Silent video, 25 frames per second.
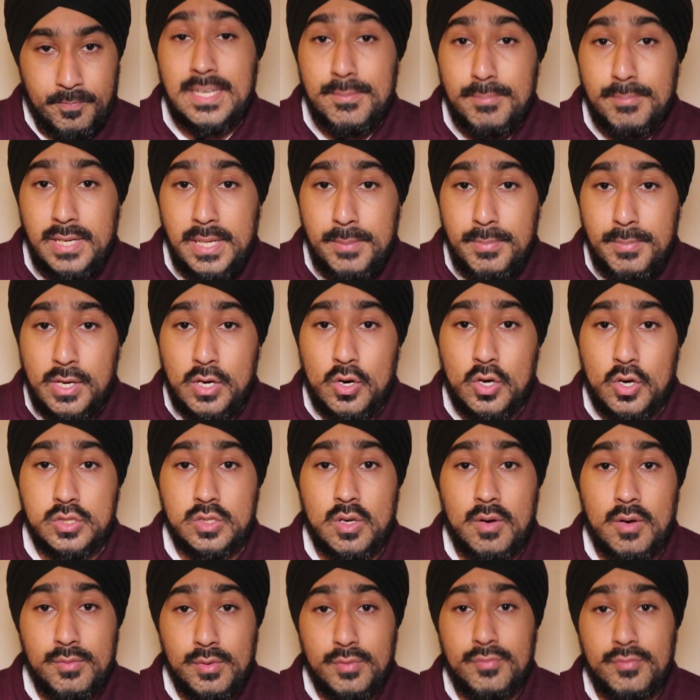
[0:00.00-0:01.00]
simply because
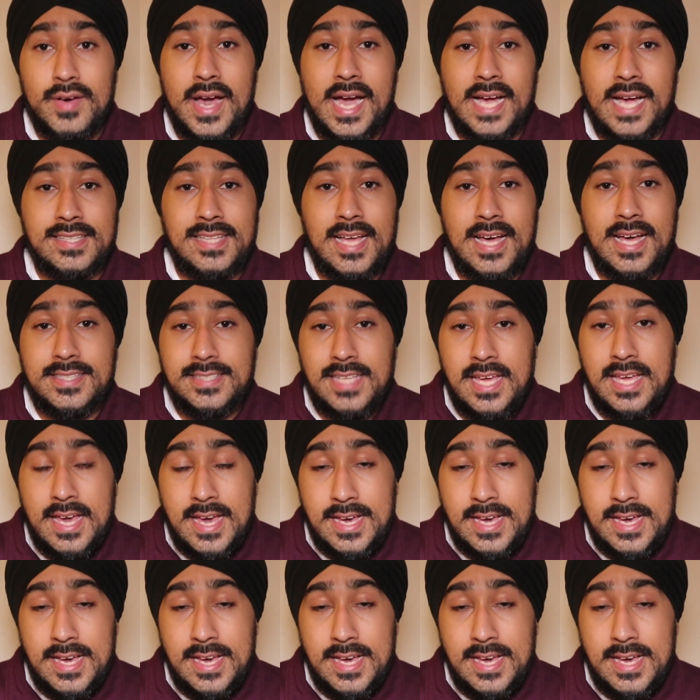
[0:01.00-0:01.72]
of the fact that